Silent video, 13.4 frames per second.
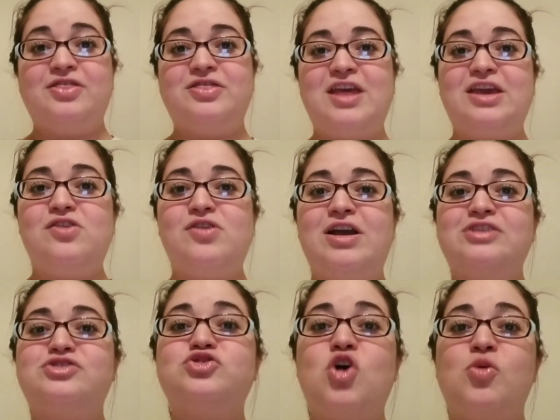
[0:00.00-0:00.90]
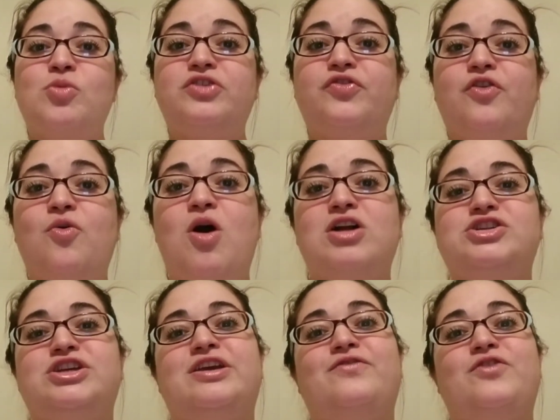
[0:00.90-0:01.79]
Thank you guys so much for
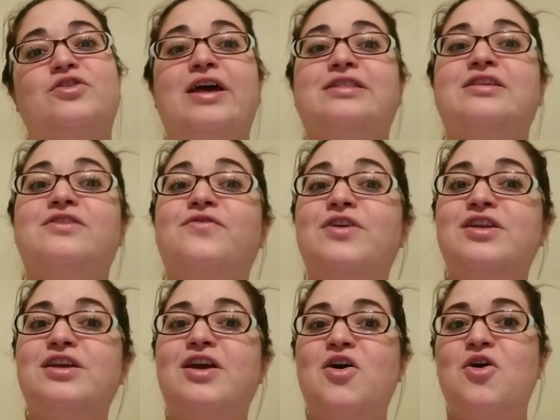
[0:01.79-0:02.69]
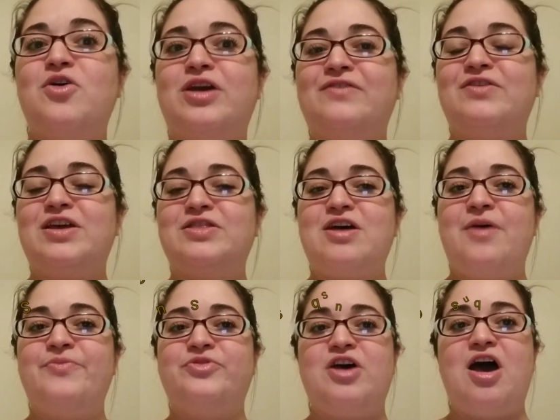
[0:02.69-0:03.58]
watching. If you like this video, give it a
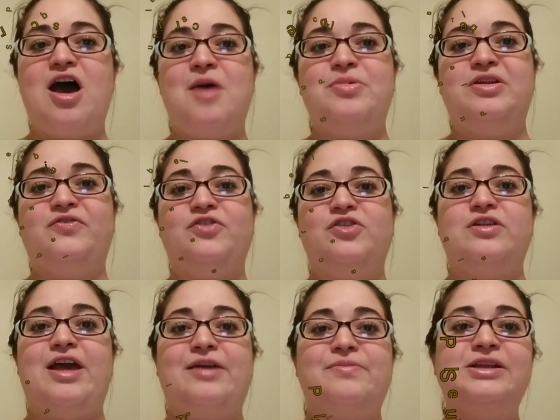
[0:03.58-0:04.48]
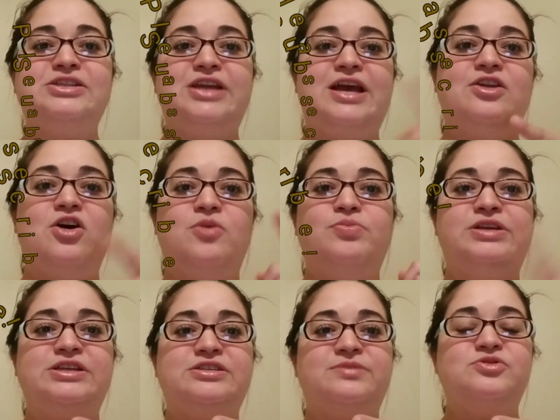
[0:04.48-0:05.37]
thumbs up. And if you like my channel,
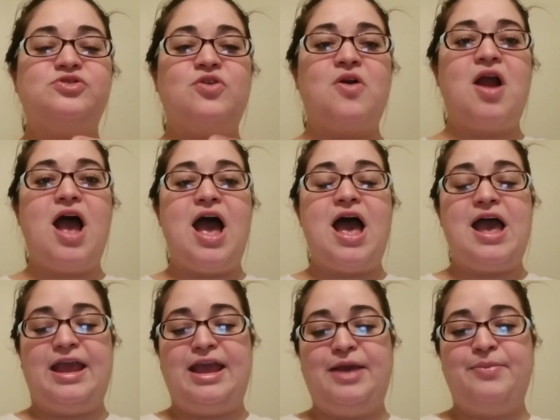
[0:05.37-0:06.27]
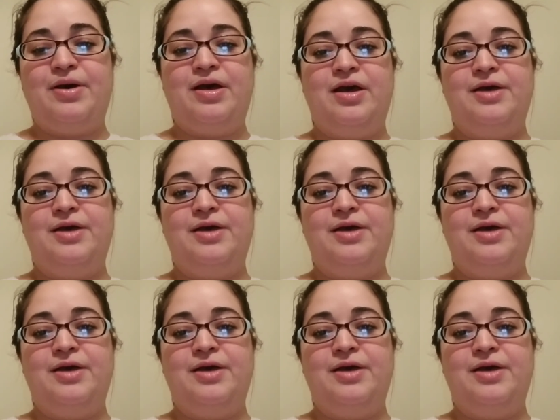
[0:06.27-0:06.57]
please subscribe.